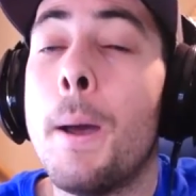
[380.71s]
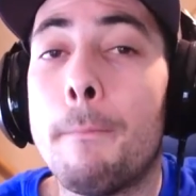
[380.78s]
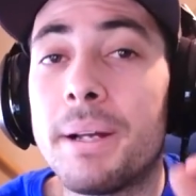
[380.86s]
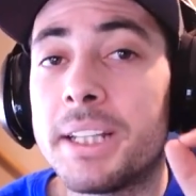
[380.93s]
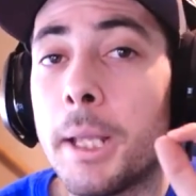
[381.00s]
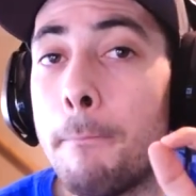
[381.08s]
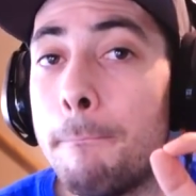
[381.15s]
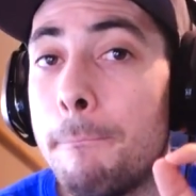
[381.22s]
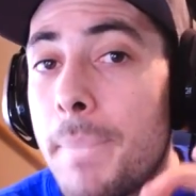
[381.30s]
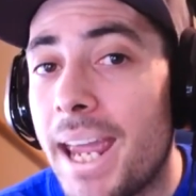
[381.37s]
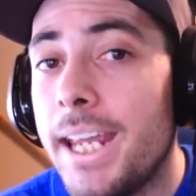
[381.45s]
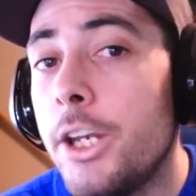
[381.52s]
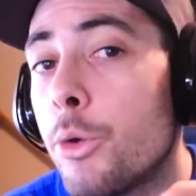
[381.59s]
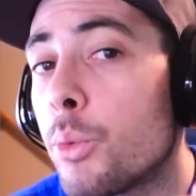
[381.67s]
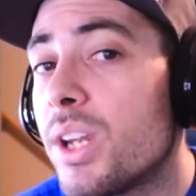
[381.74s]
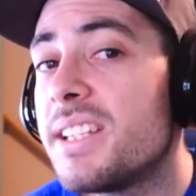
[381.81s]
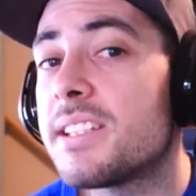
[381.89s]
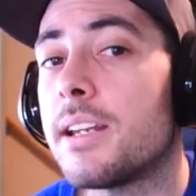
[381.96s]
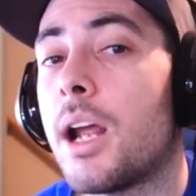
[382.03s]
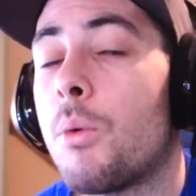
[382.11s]
But the main
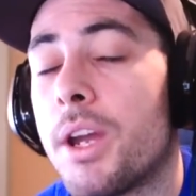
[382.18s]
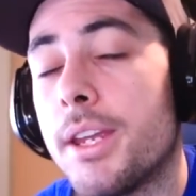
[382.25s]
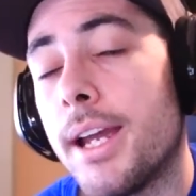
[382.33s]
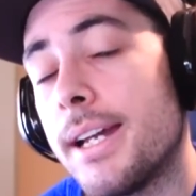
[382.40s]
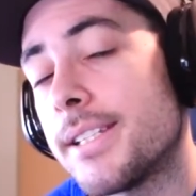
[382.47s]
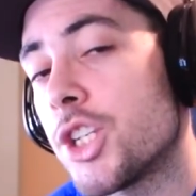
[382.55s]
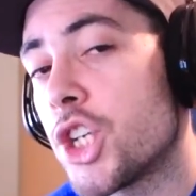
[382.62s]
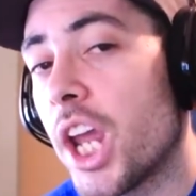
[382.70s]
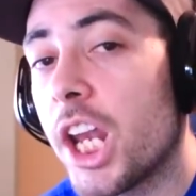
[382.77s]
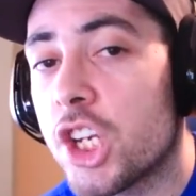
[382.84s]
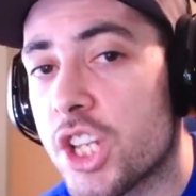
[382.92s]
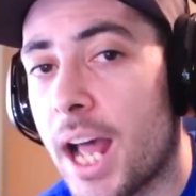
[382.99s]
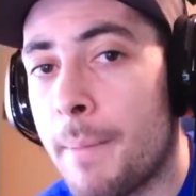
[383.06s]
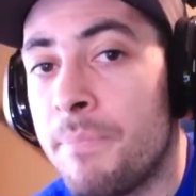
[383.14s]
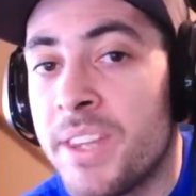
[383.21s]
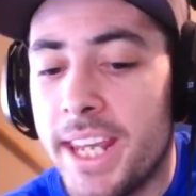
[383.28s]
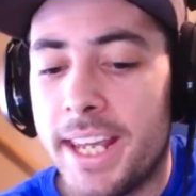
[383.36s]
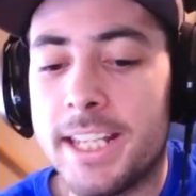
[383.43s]
reason I want you guys to change that